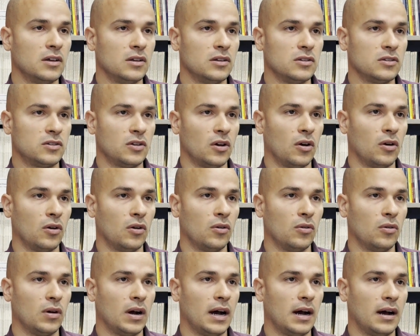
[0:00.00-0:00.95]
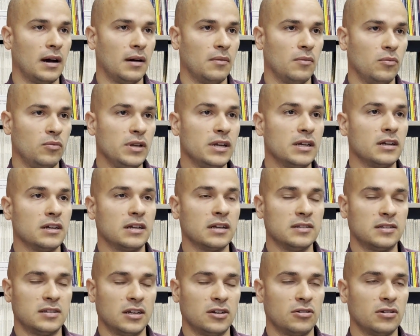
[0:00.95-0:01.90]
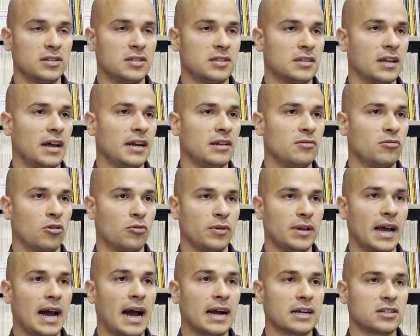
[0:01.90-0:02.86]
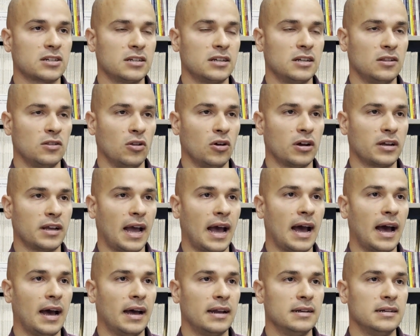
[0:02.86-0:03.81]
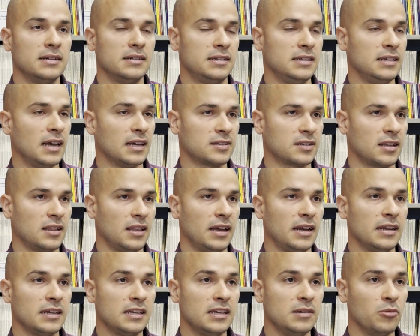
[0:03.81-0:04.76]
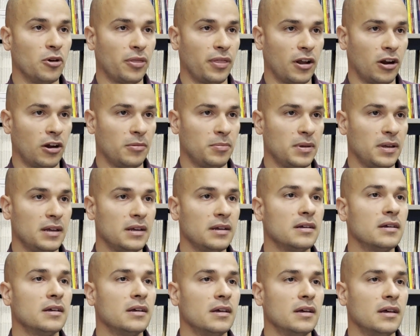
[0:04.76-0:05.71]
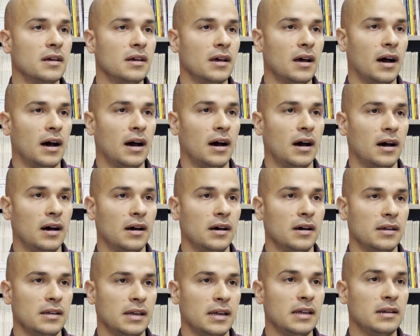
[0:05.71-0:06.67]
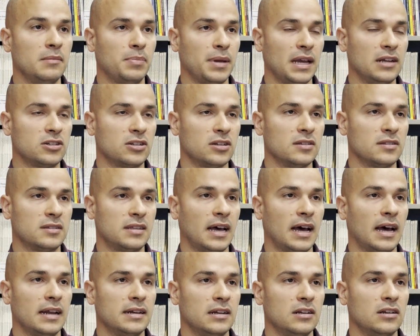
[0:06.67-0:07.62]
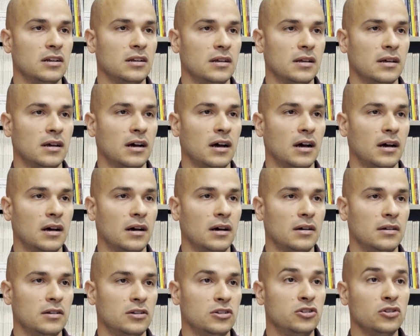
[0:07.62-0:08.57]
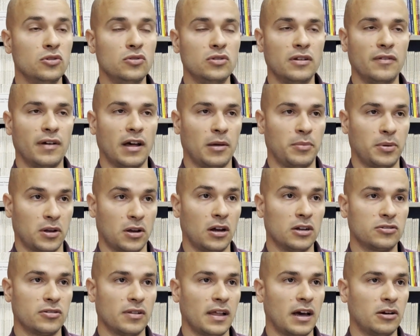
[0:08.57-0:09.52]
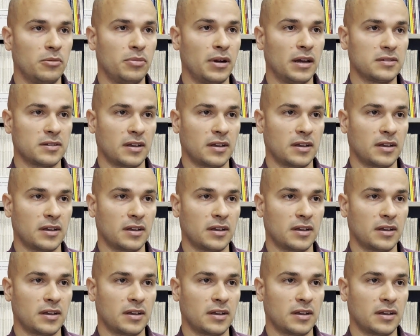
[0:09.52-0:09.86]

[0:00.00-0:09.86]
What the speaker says: So we could consider a study where we actually look at de-escalating chemotherapy in patients that do develop a contralateral breast